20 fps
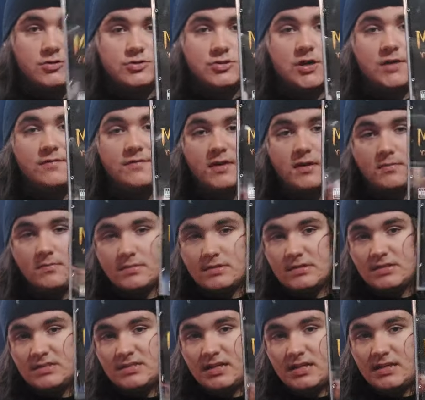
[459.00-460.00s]
Trivium
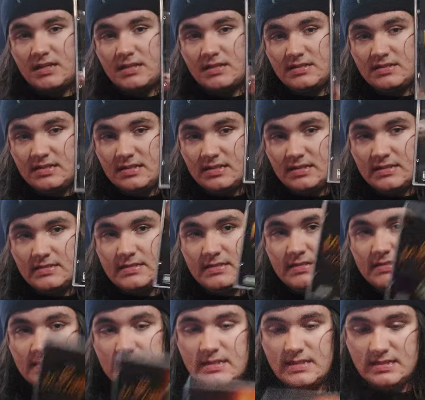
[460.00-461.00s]
Ascendancy. This
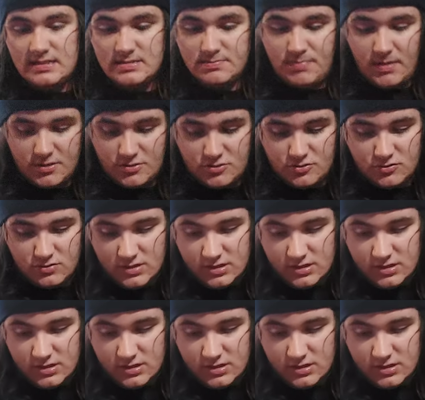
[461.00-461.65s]
is the special